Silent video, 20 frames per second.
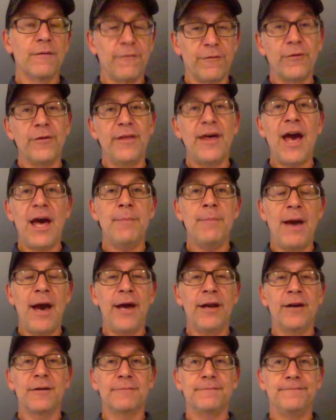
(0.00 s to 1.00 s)
for that
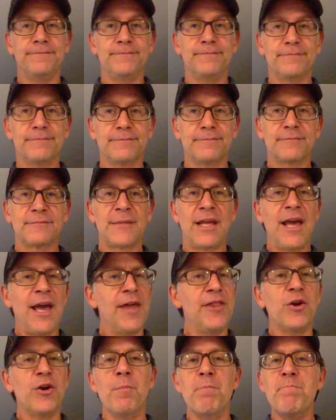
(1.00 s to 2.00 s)
matter.
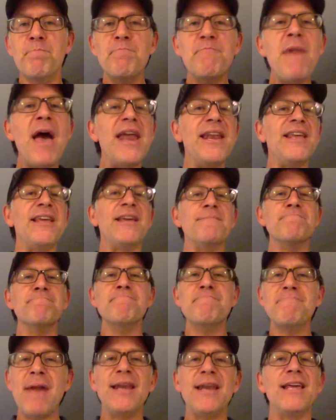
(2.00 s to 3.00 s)
And there are many,
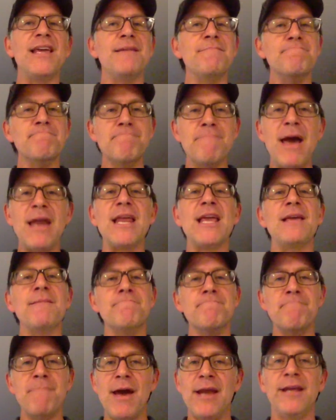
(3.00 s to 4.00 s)
many, many,
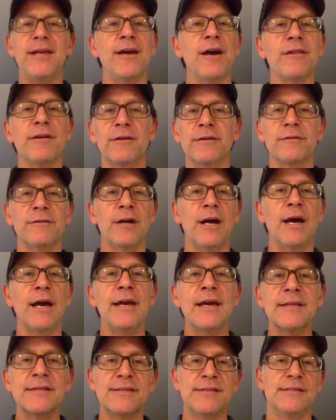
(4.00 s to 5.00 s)
many other
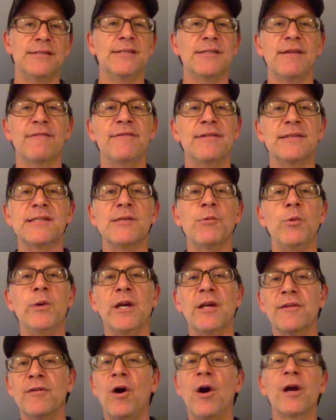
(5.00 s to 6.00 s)
instances of this that we
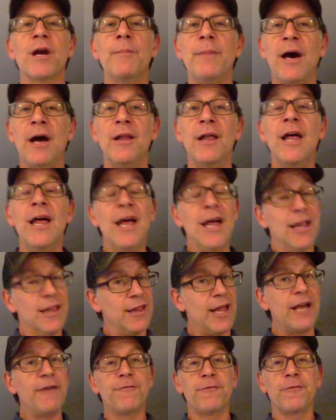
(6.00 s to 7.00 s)
could talk about.
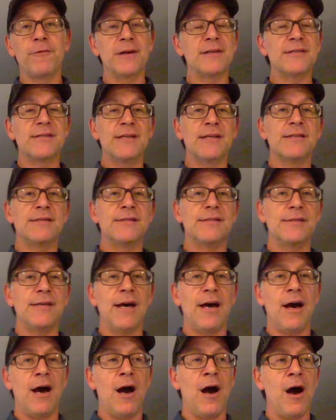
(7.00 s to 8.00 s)
Like, for instance,
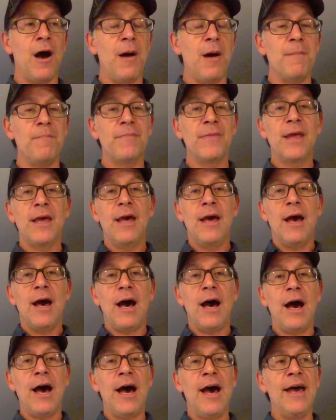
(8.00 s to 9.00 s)
uh,
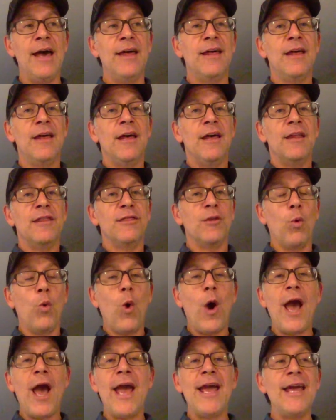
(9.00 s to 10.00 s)
the
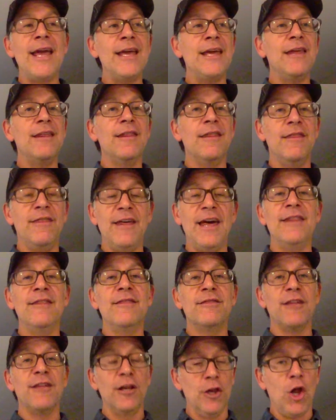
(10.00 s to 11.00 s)
way
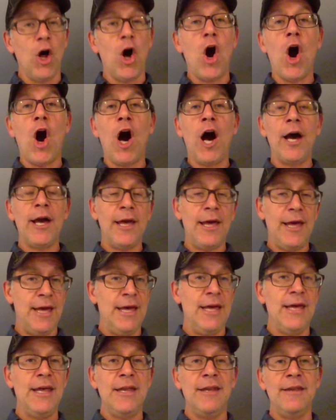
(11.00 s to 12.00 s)
that the law
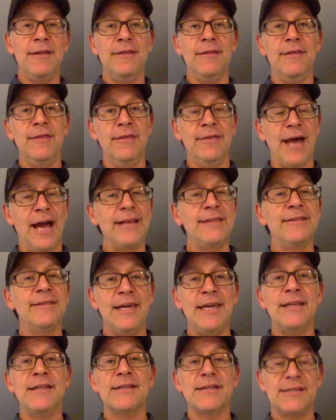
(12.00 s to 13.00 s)
in
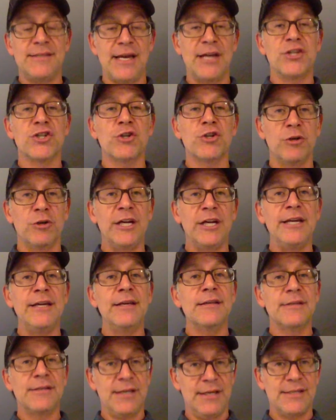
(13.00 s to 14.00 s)
19th
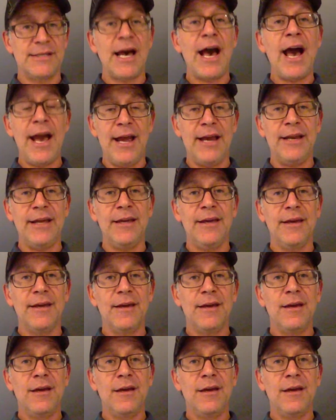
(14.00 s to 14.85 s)
century society